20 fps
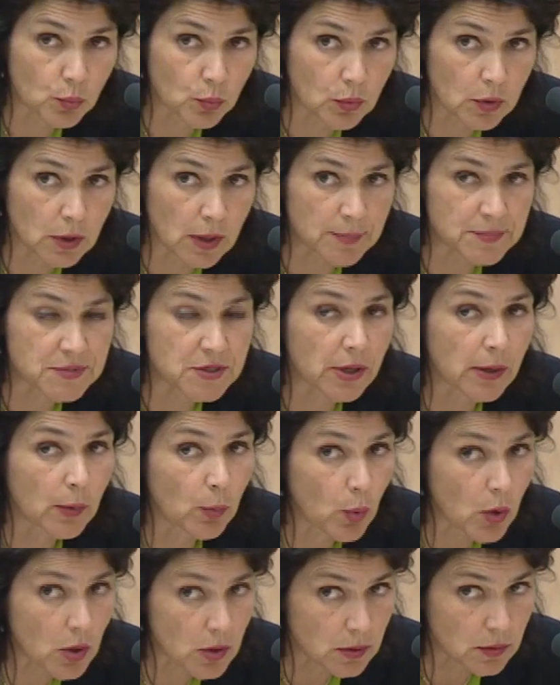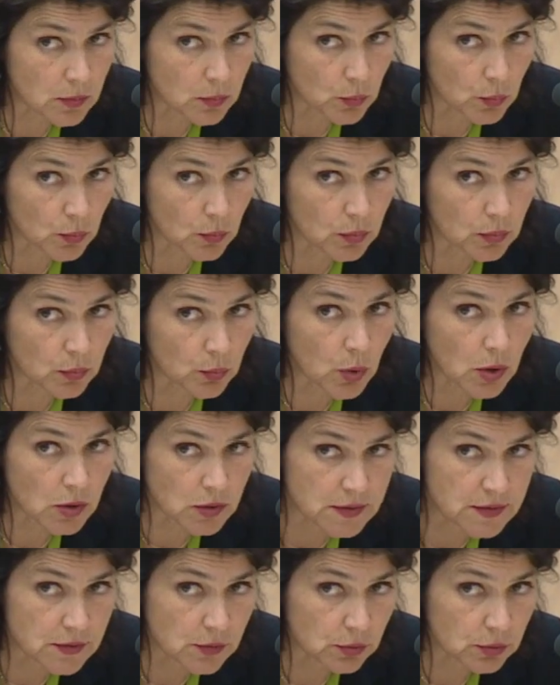I'm sorry, what
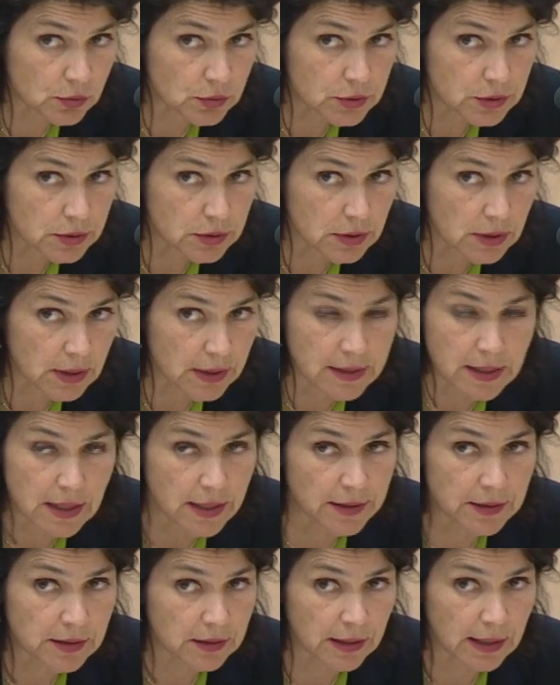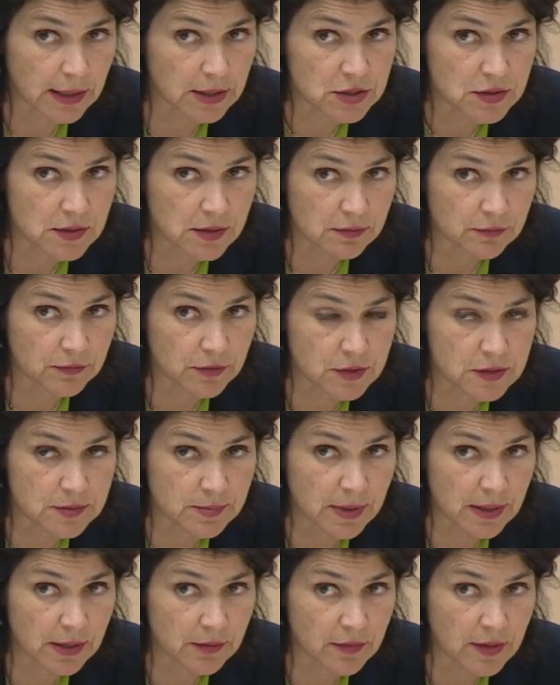scored? I didn't catch the first
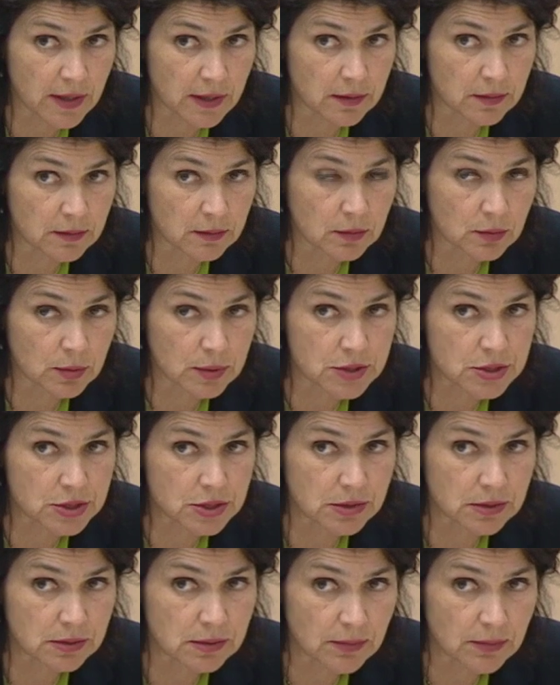part of that question.